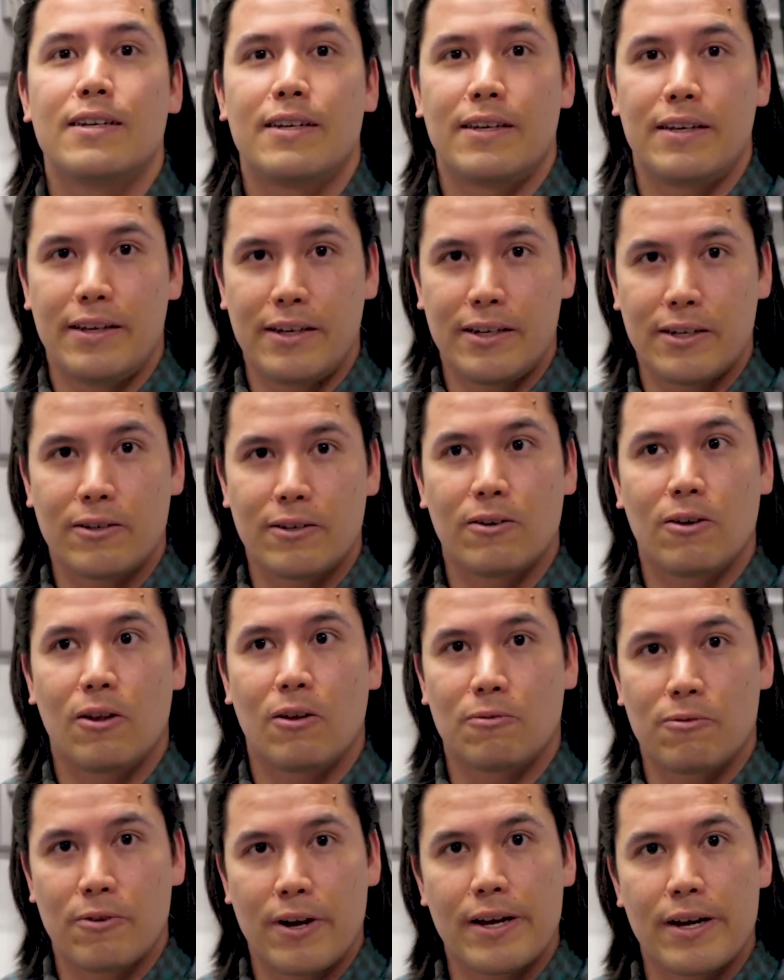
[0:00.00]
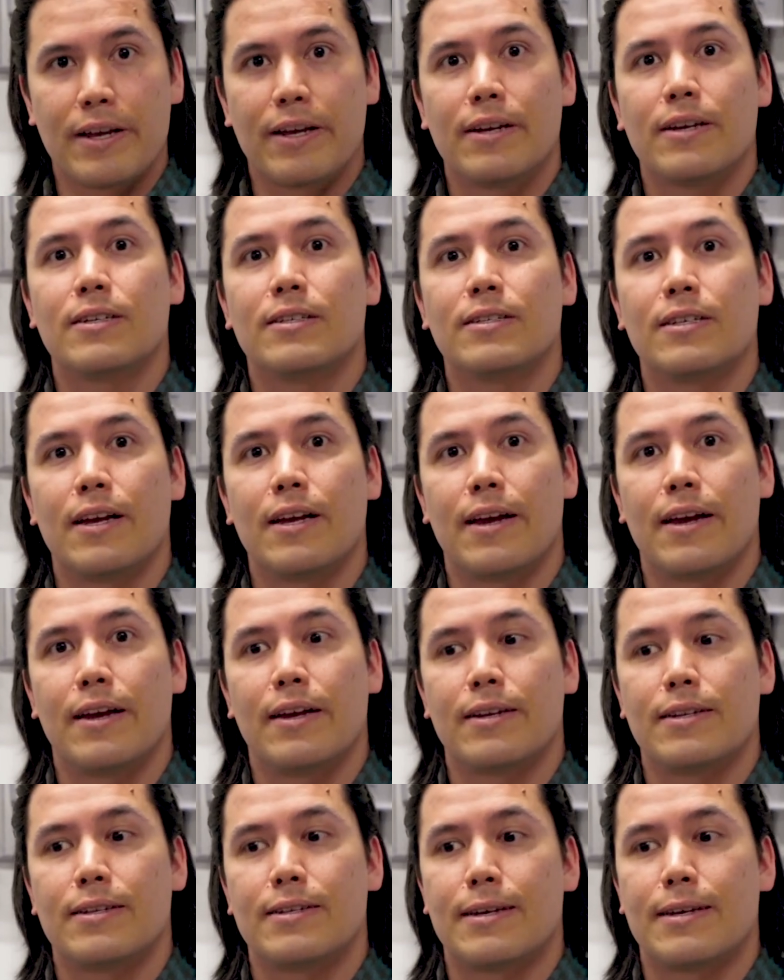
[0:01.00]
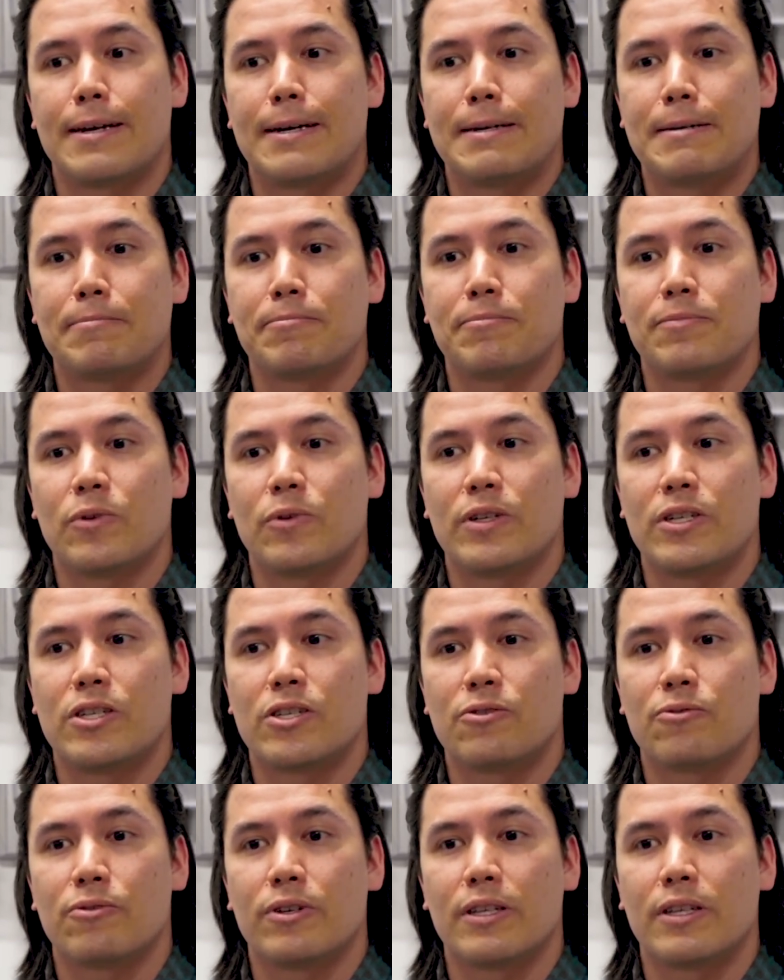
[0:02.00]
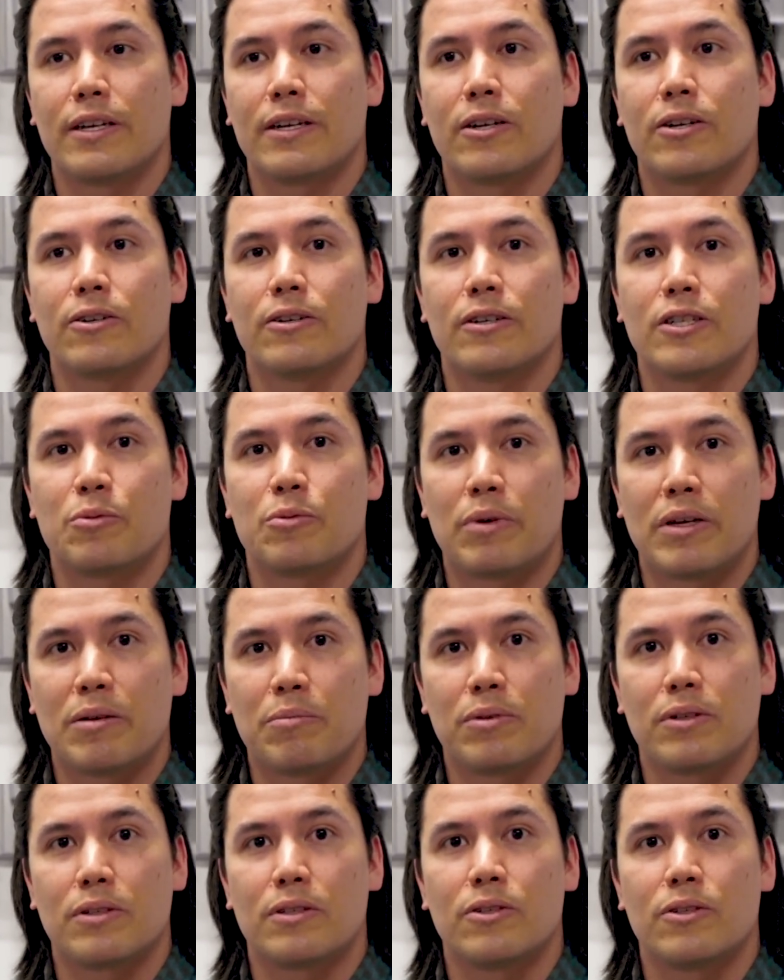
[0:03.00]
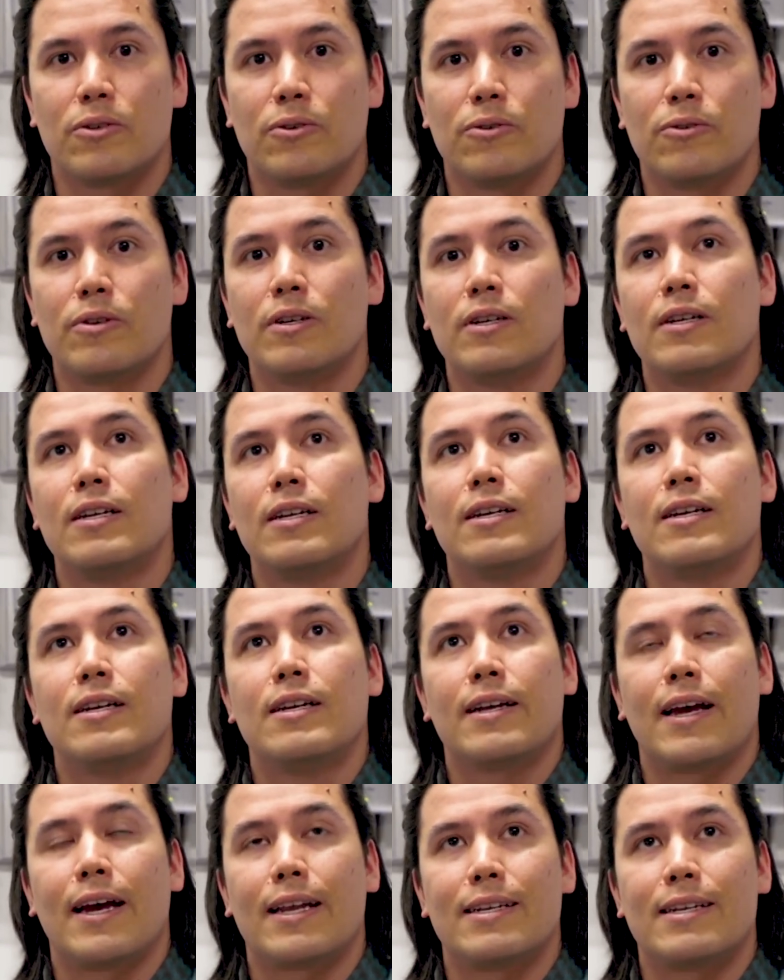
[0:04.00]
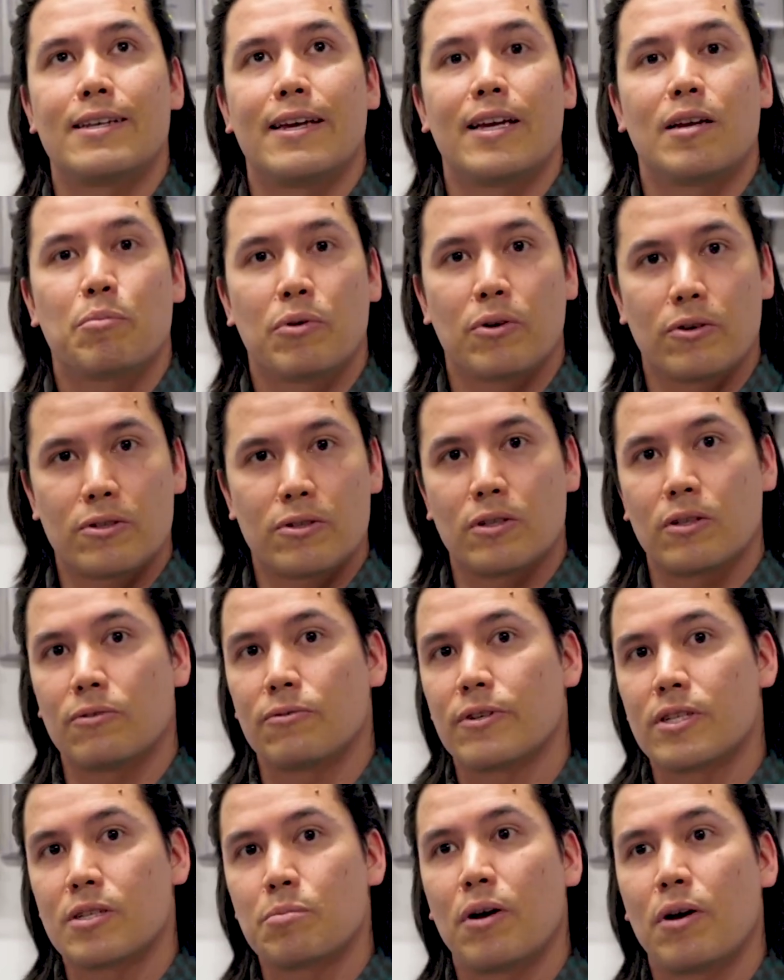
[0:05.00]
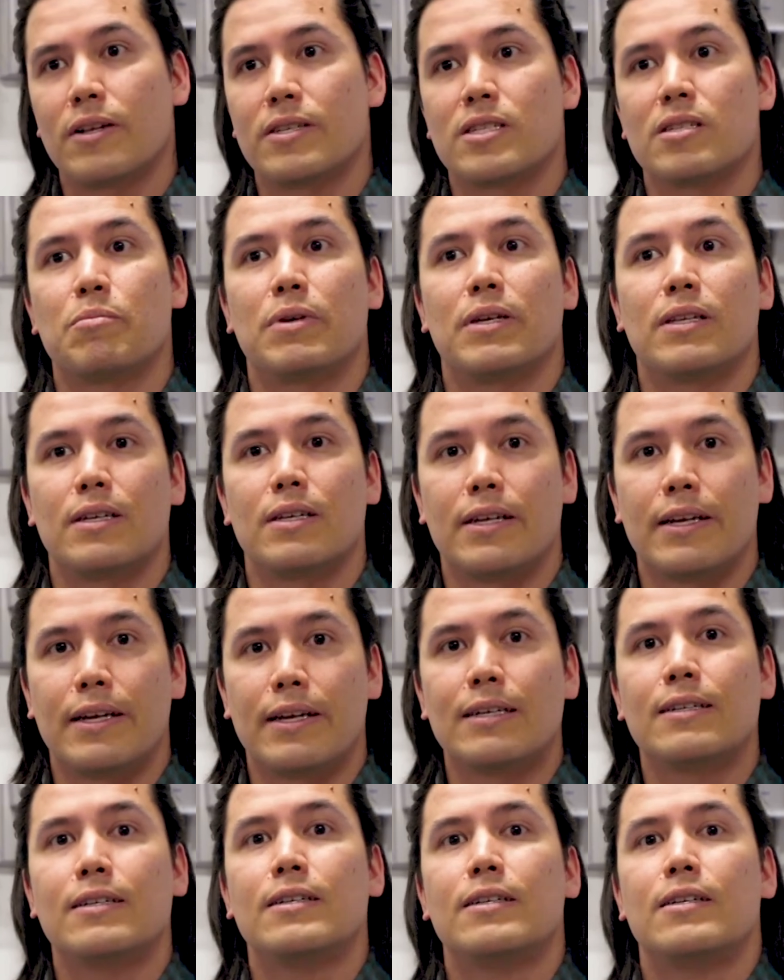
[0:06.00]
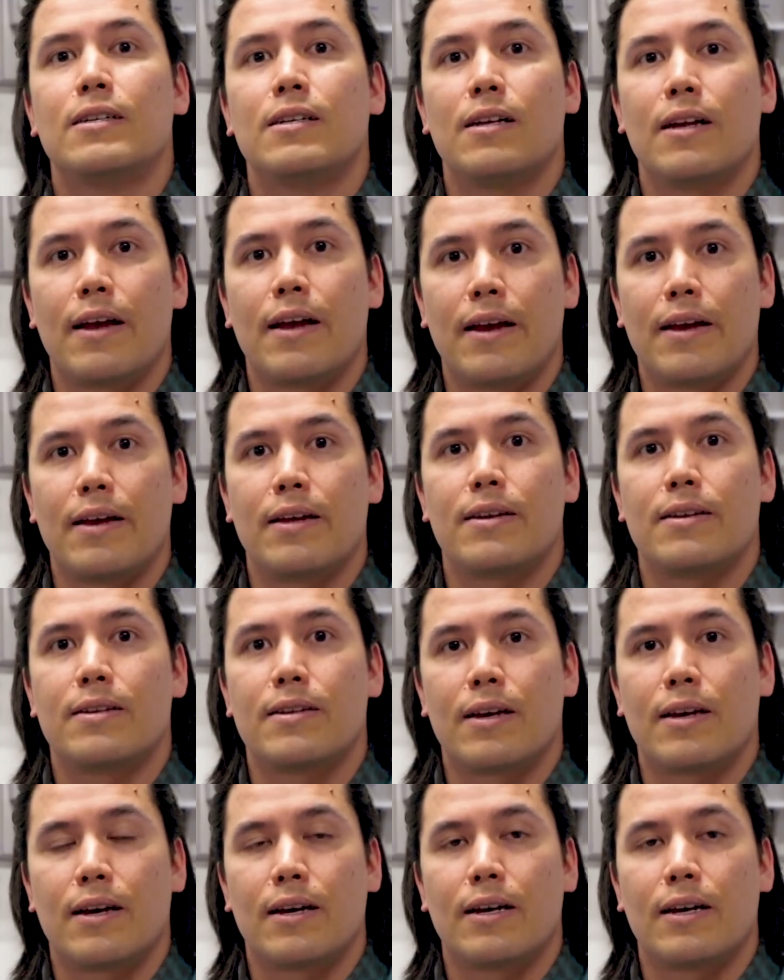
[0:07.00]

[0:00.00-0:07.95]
year already, and we just really encourage people to kind of take personal responsibility and